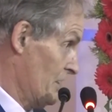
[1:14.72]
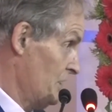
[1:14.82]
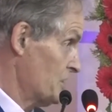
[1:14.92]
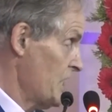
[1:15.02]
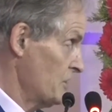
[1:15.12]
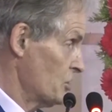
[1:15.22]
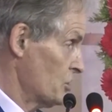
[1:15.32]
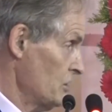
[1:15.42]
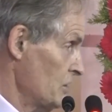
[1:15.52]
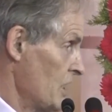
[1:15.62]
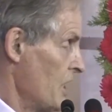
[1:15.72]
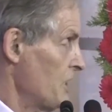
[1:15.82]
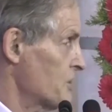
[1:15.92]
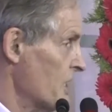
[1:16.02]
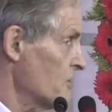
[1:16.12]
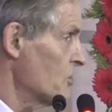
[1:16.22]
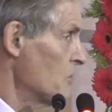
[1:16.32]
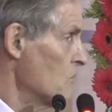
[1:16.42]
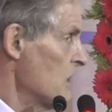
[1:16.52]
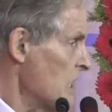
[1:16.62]
intention, it
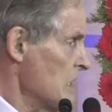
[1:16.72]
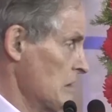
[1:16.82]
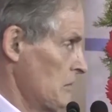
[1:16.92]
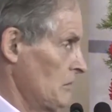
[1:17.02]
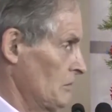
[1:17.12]
doesn't mean